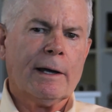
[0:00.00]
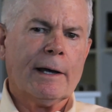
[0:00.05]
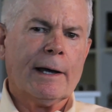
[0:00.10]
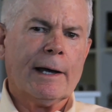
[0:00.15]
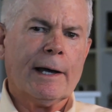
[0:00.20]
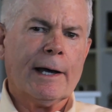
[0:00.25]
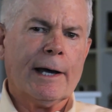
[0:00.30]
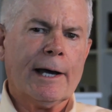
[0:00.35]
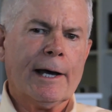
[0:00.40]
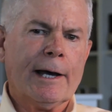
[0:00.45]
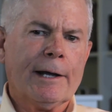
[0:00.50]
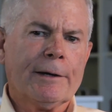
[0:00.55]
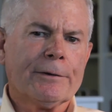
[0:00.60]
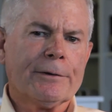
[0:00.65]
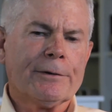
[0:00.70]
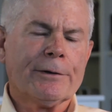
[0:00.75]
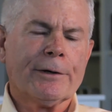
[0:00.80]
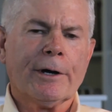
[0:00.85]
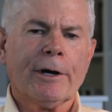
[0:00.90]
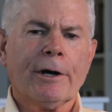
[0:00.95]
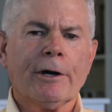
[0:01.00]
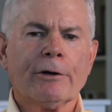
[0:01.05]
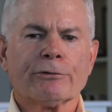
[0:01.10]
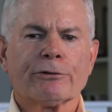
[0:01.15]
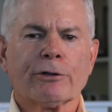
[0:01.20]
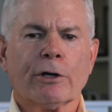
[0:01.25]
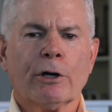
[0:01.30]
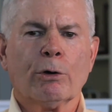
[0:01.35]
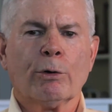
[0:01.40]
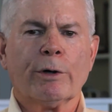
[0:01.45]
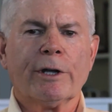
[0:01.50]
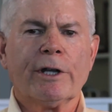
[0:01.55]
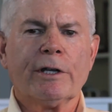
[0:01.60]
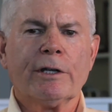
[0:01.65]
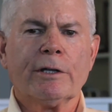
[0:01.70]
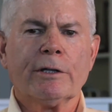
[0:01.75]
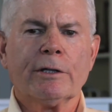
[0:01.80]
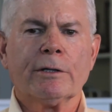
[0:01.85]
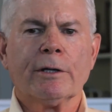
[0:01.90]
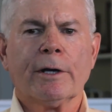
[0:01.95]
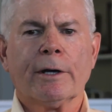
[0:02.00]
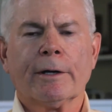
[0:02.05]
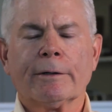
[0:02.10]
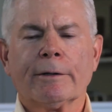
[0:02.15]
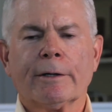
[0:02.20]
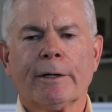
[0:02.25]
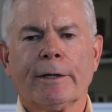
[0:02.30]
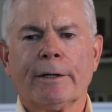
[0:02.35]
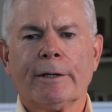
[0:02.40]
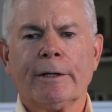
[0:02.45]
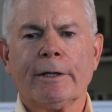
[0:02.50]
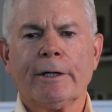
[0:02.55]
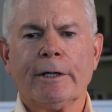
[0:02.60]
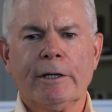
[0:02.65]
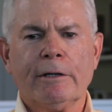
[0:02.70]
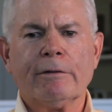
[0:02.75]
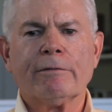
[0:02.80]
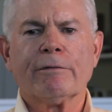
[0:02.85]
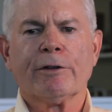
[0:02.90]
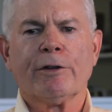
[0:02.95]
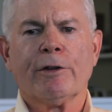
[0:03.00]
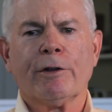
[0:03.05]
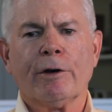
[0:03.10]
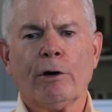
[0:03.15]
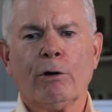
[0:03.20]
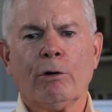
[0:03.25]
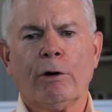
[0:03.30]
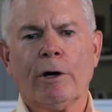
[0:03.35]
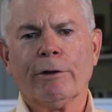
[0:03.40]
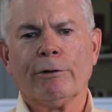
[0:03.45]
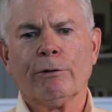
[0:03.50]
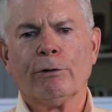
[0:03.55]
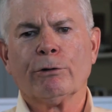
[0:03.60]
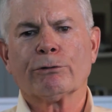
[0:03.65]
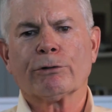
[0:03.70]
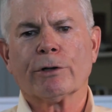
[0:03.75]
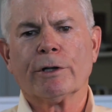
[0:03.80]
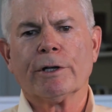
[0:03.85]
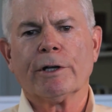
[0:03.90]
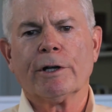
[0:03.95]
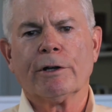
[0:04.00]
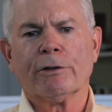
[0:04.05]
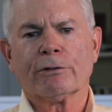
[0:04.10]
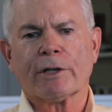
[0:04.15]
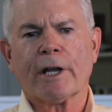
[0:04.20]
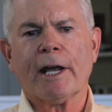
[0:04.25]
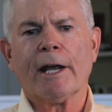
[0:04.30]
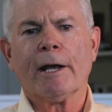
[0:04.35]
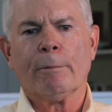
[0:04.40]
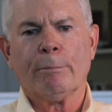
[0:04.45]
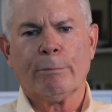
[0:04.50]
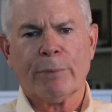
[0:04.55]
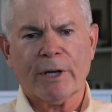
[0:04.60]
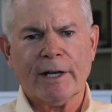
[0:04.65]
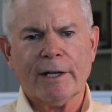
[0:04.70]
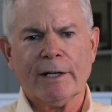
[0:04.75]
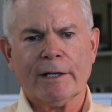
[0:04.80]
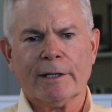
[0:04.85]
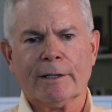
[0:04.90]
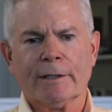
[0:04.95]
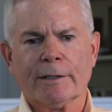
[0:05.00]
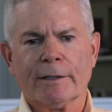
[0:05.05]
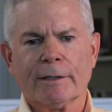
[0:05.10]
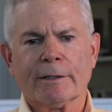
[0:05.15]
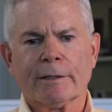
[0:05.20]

And so he, even though others in his campaign